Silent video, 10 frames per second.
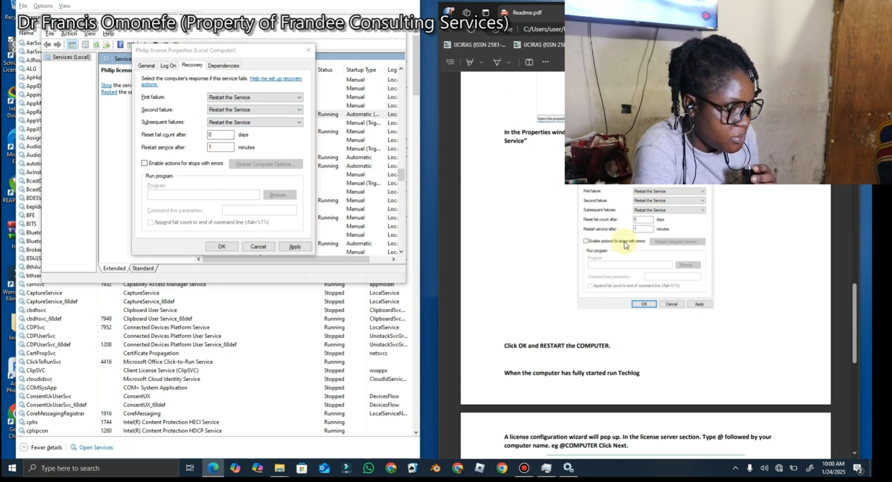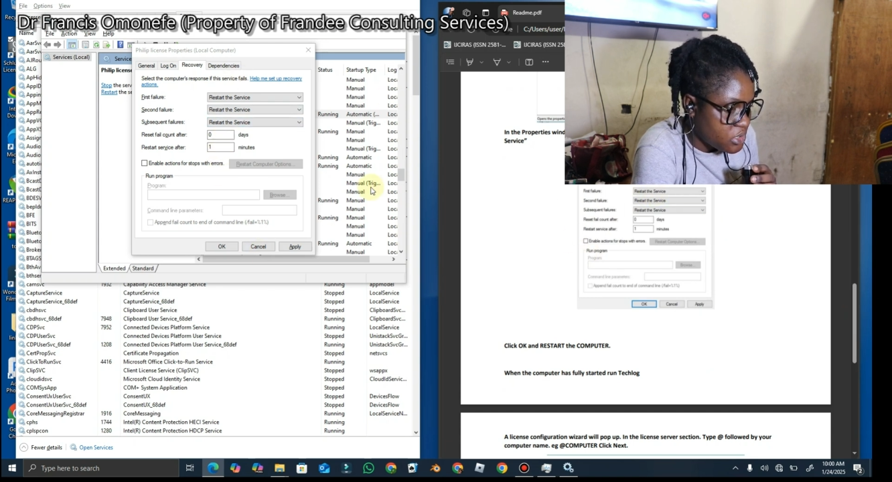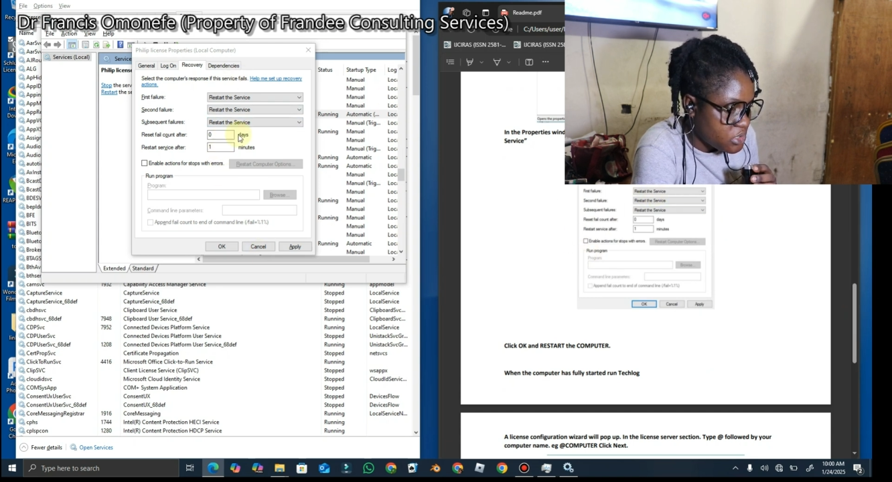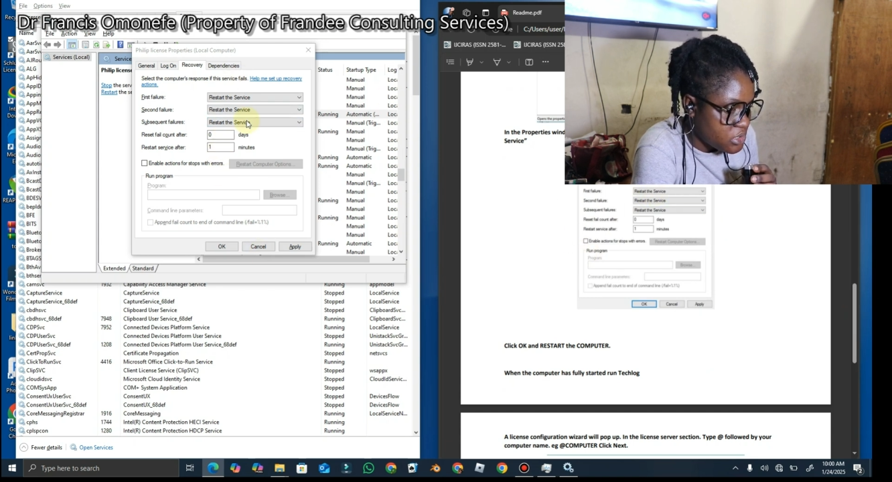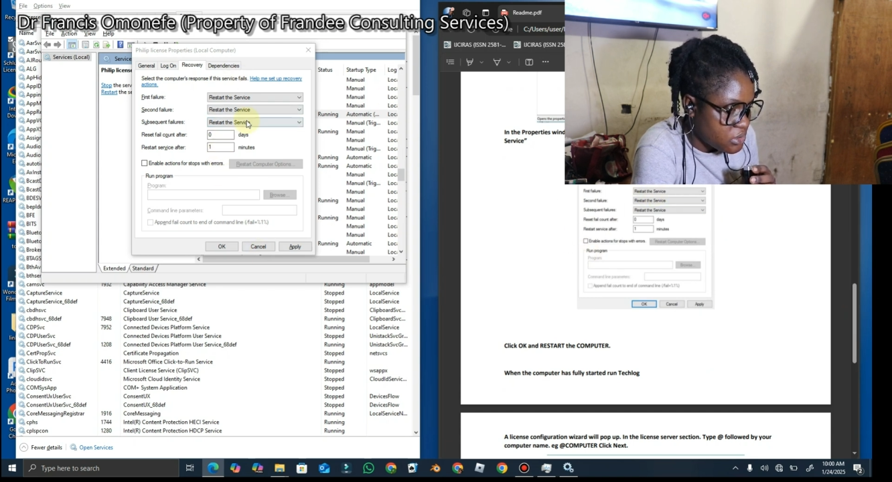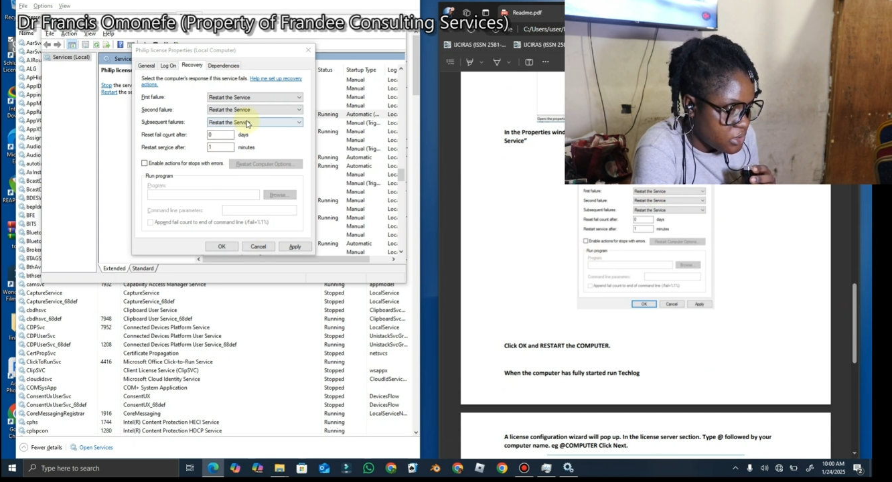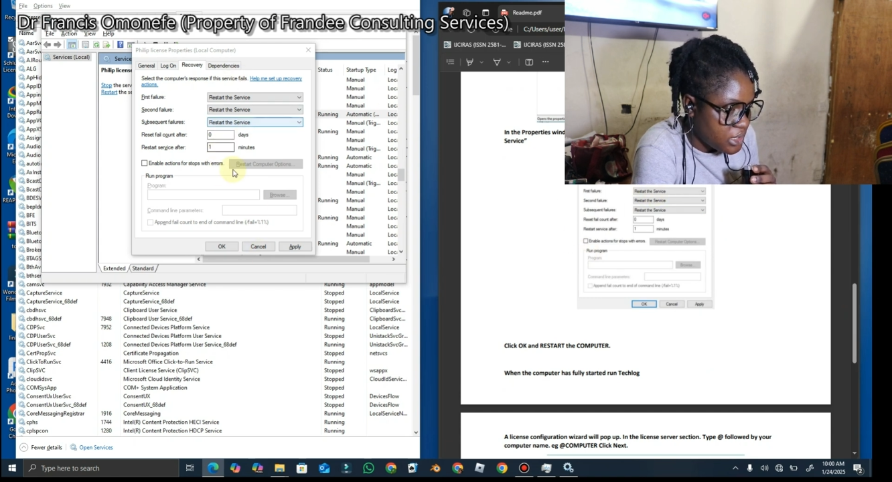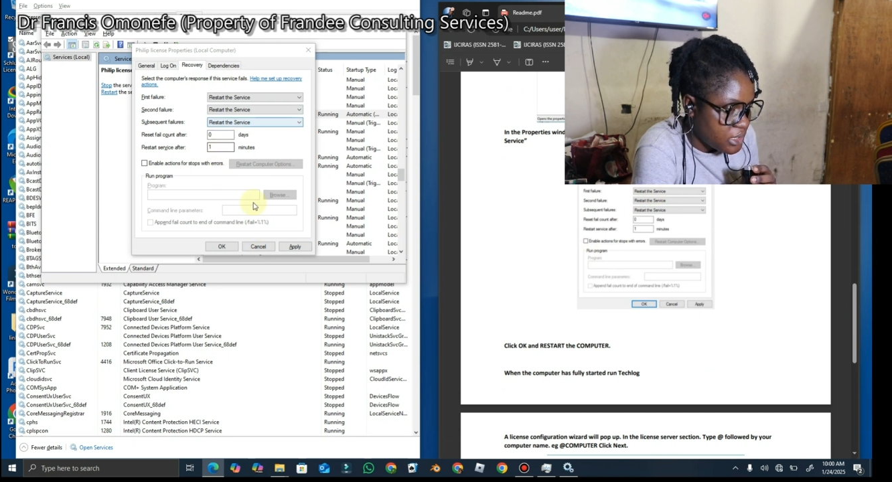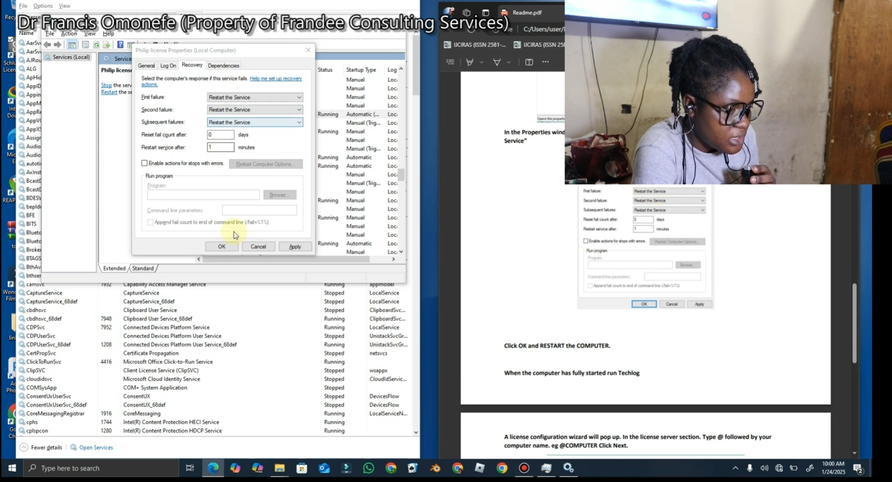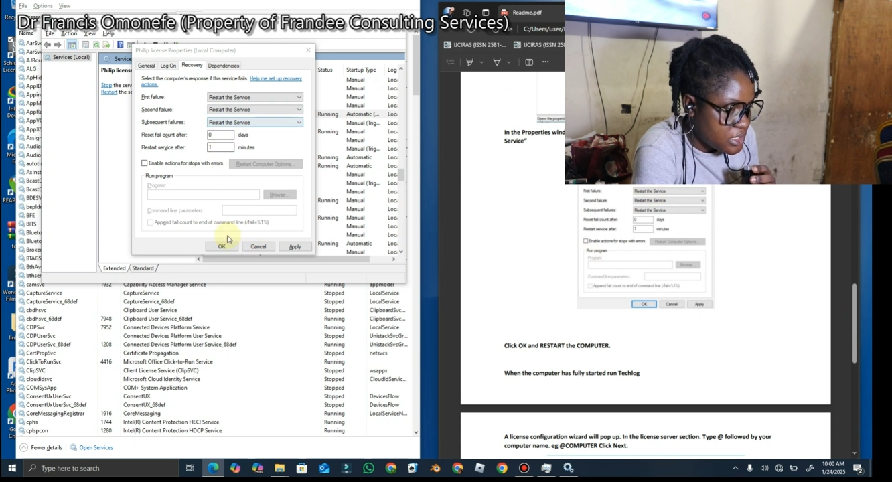image is
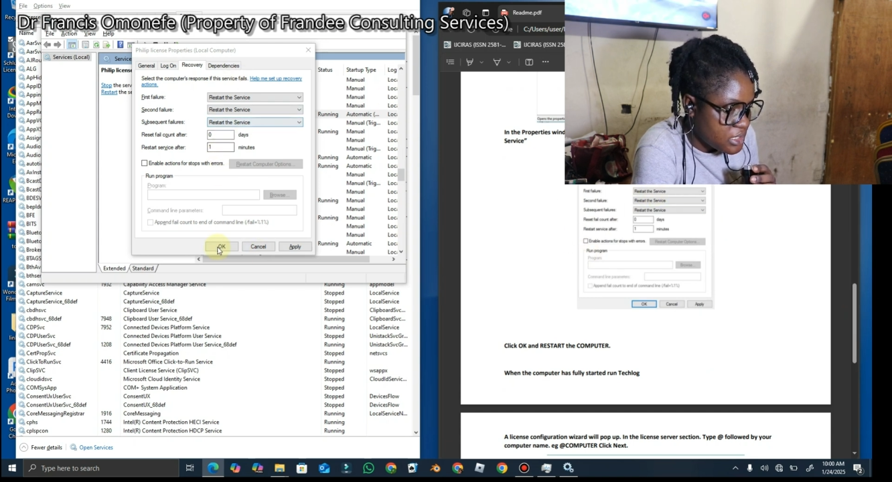looking the